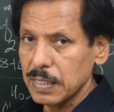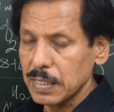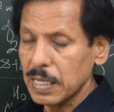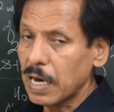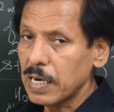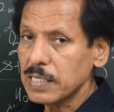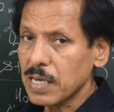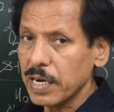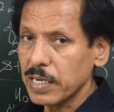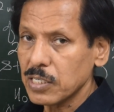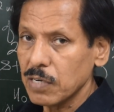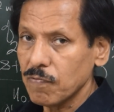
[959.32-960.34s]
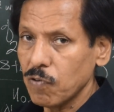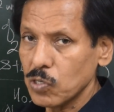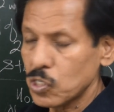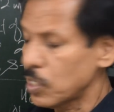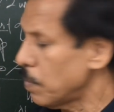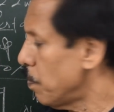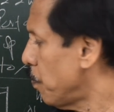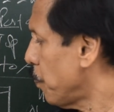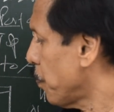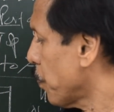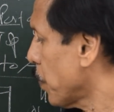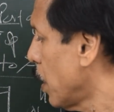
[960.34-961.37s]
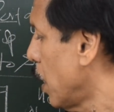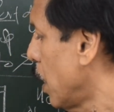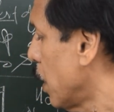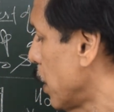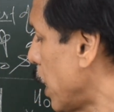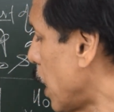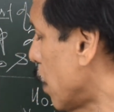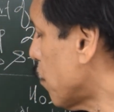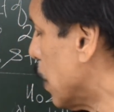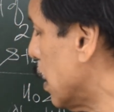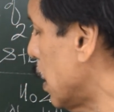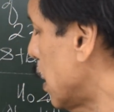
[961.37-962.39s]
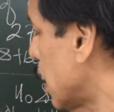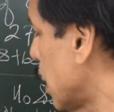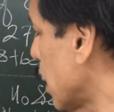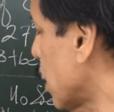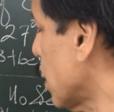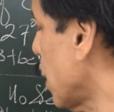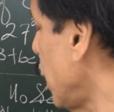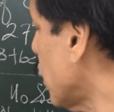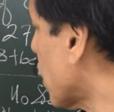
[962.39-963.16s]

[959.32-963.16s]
the allege correction for trim. Thereafter, this is the list